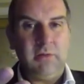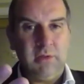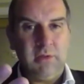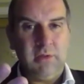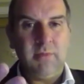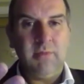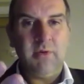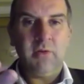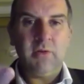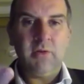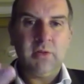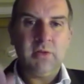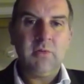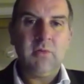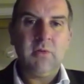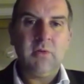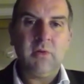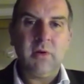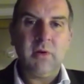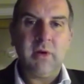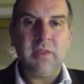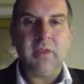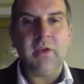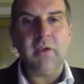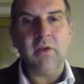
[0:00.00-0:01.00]
To be honest with you,
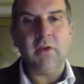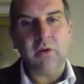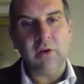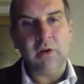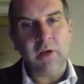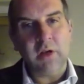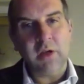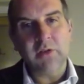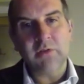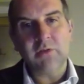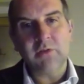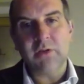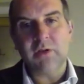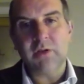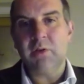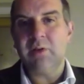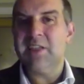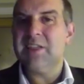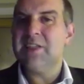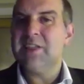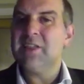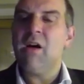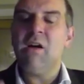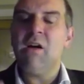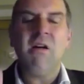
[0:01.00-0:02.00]
I think you've got a nice result.
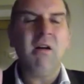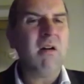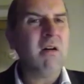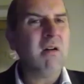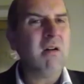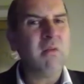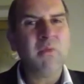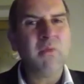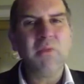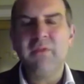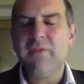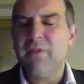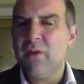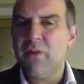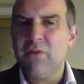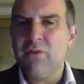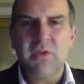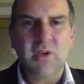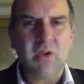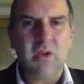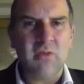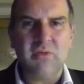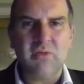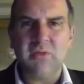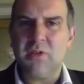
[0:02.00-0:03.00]
It's hard with
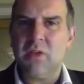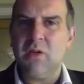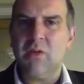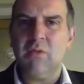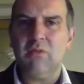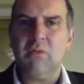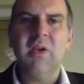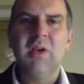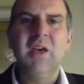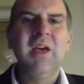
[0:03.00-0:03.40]
photos though.